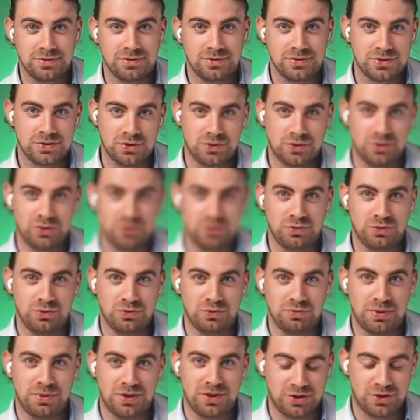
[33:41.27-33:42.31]
So you've
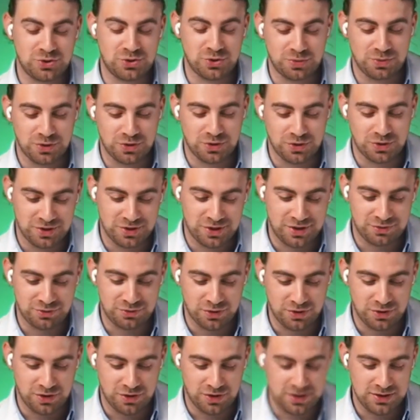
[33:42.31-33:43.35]
been an entrepreneur in
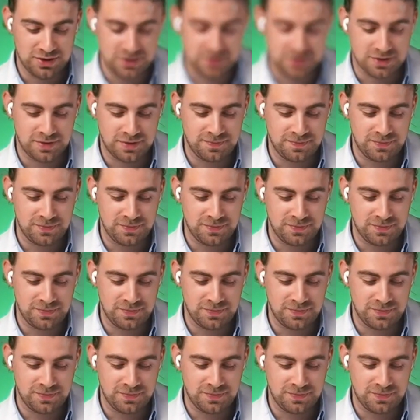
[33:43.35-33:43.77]
different things.